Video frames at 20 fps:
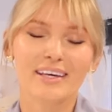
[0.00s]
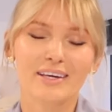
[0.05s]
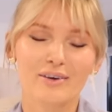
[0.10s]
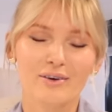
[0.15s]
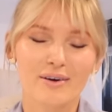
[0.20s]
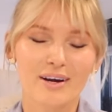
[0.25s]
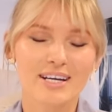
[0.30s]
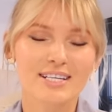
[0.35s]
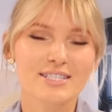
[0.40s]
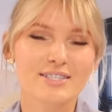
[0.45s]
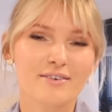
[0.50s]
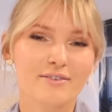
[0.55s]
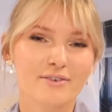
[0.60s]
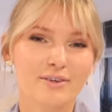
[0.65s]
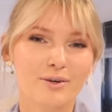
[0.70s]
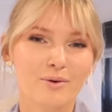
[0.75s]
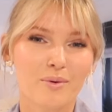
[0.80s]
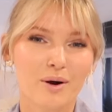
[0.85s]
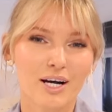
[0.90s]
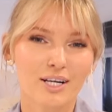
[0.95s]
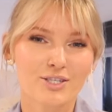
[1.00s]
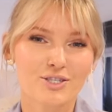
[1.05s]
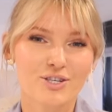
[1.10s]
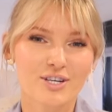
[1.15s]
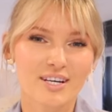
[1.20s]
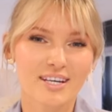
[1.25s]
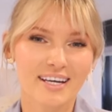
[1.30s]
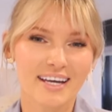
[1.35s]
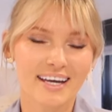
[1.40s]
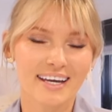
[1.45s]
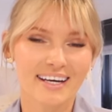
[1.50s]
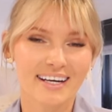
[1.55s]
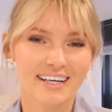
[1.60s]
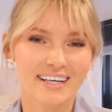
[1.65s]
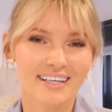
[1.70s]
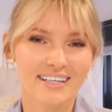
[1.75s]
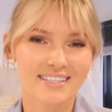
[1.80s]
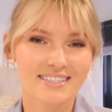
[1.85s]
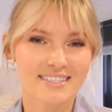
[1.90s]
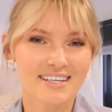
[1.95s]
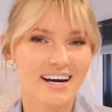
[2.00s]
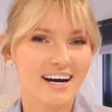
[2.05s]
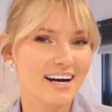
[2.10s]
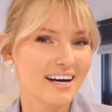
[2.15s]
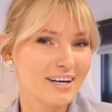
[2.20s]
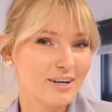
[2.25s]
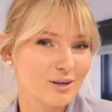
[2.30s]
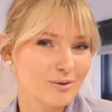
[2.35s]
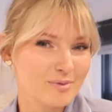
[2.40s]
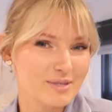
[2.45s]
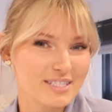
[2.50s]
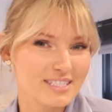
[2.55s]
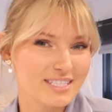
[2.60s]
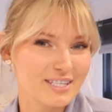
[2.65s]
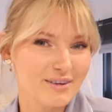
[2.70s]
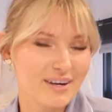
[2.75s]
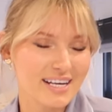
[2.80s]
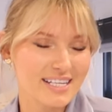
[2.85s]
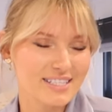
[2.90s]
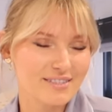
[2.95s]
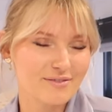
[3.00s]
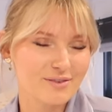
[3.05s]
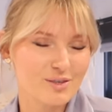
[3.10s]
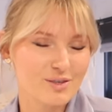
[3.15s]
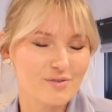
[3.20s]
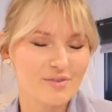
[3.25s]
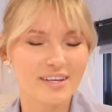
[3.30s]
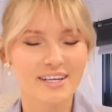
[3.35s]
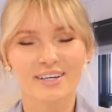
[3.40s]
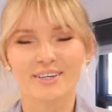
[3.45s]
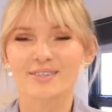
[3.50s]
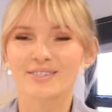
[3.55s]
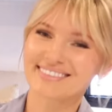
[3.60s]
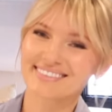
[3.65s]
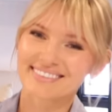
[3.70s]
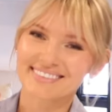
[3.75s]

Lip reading: Thank you guys for watching, and I hope to see you guys in future videos.